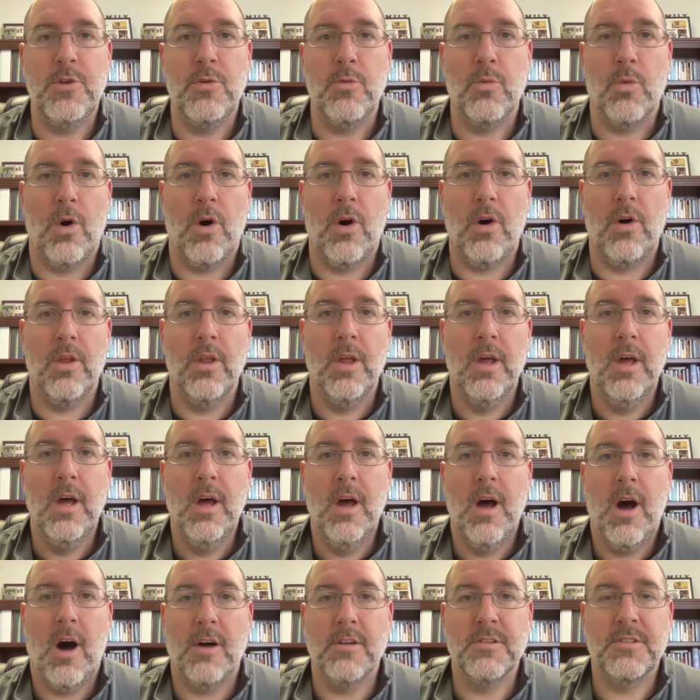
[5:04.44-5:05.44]
you all
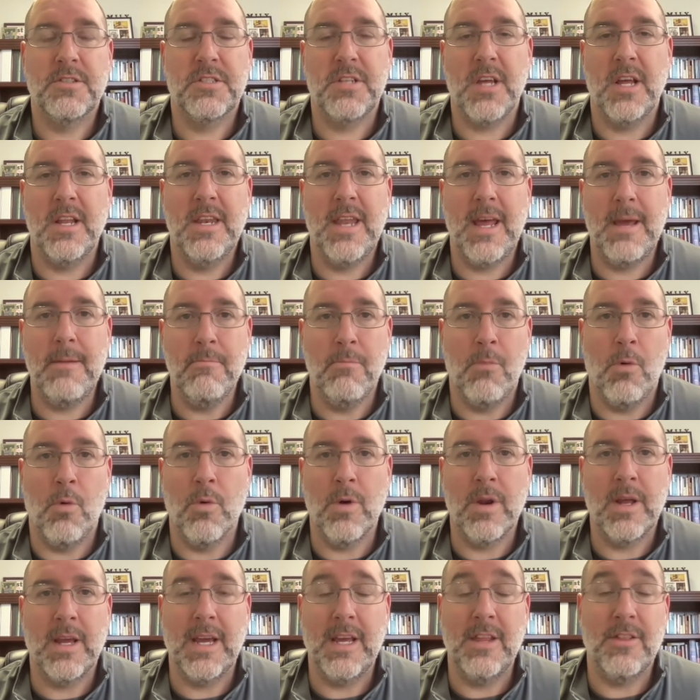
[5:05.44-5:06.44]
on Sunday
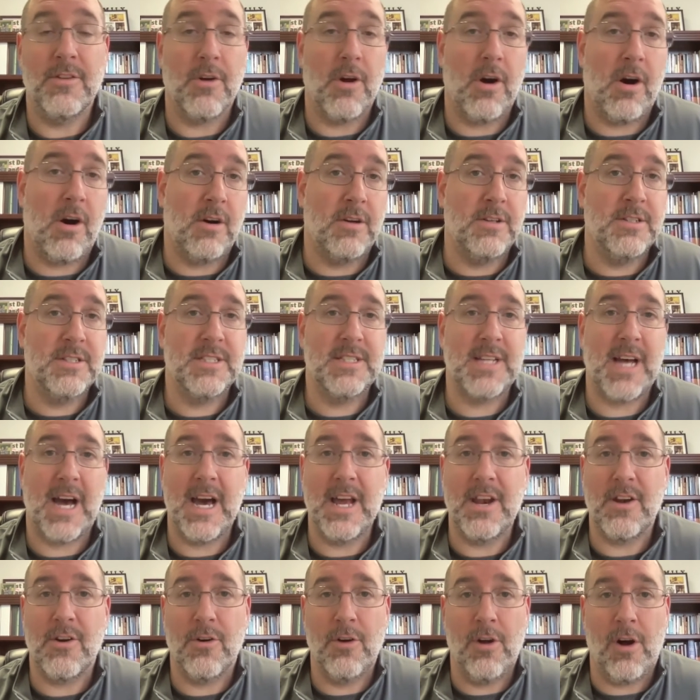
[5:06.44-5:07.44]
morning, either on
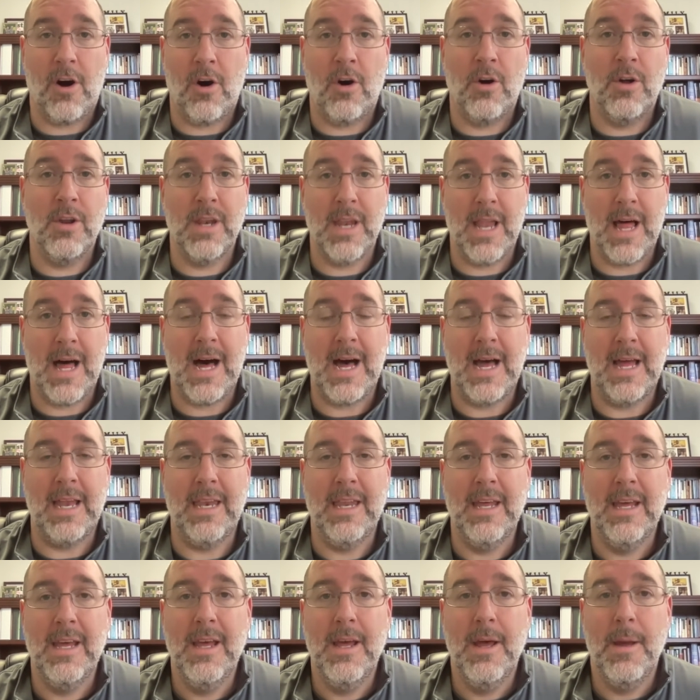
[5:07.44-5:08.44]
site or online,
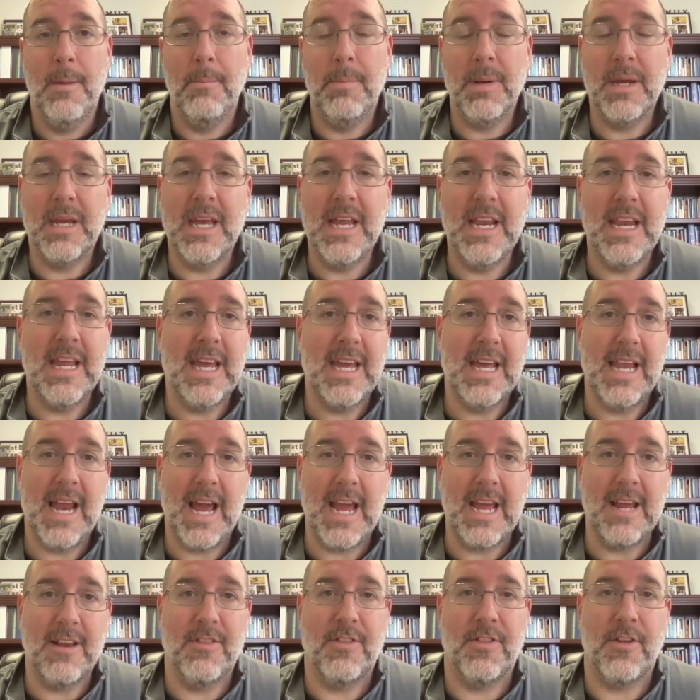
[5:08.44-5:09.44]
beginning at
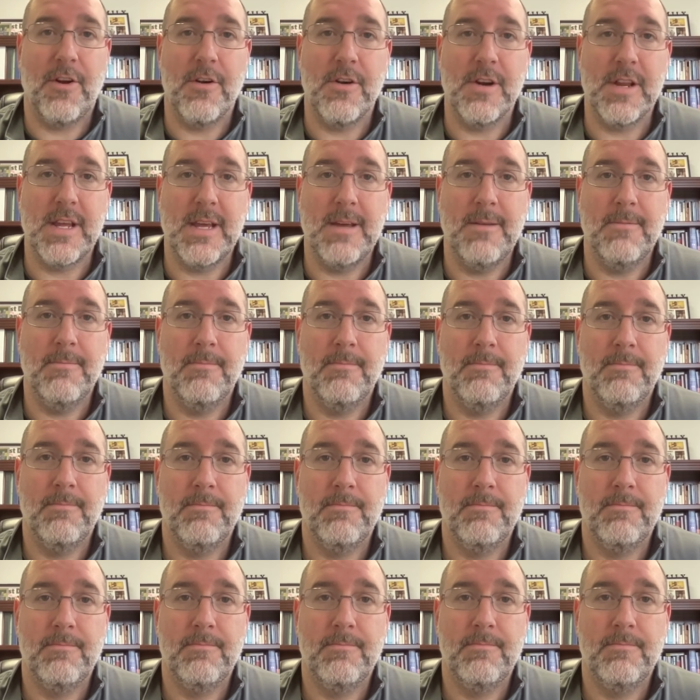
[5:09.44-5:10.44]
8:30.
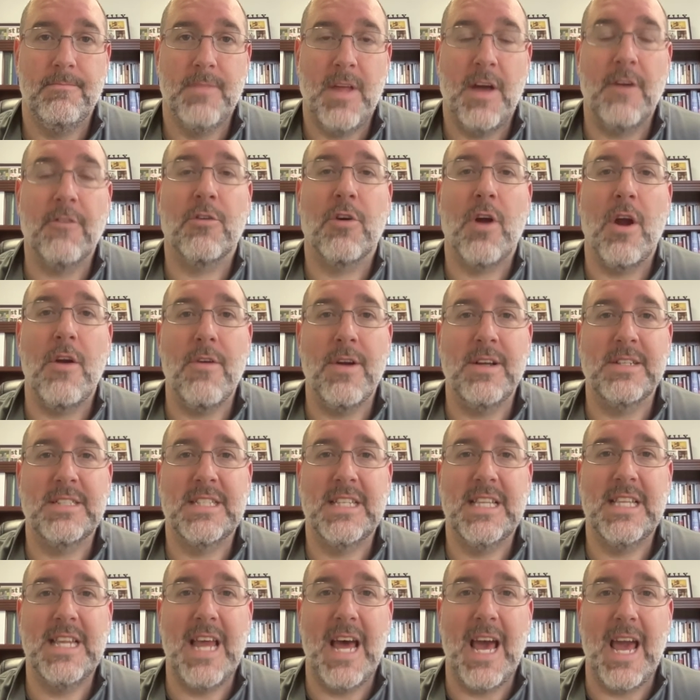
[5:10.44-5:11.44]
Have a great rest
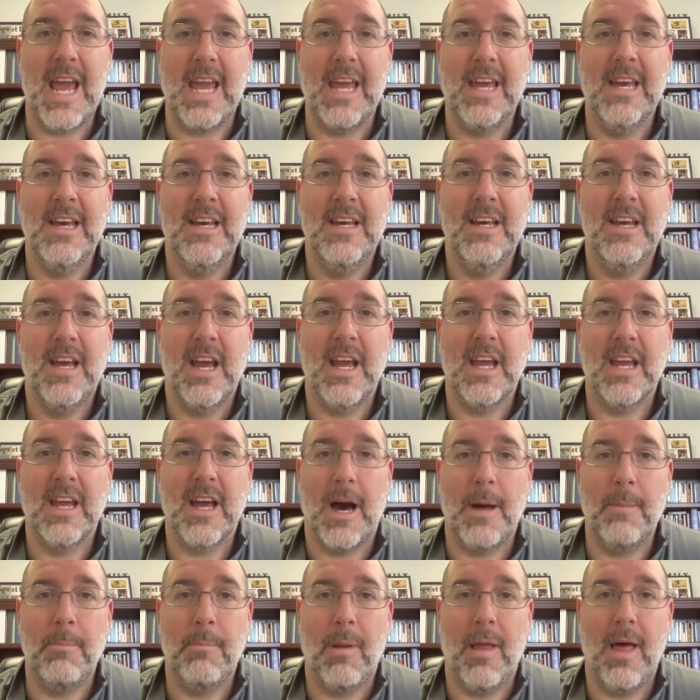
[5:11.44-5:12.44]
of the day and
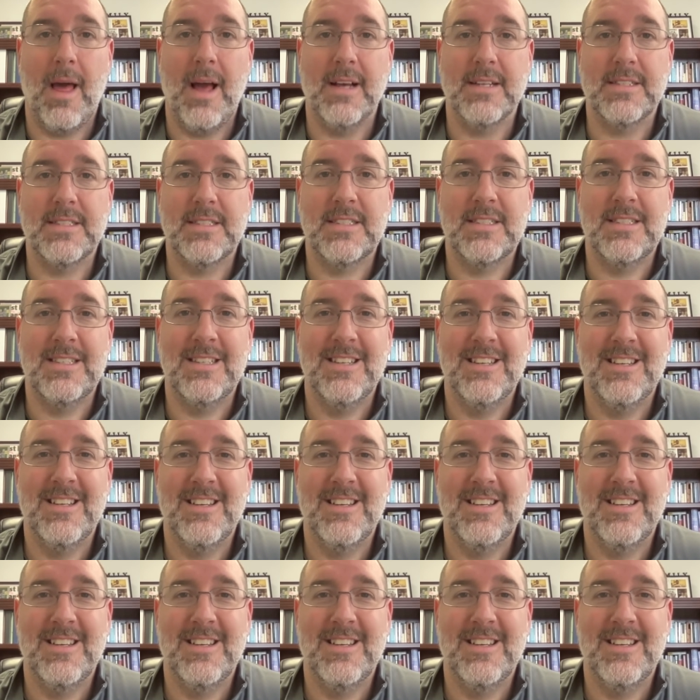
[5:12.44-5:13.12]
God bless.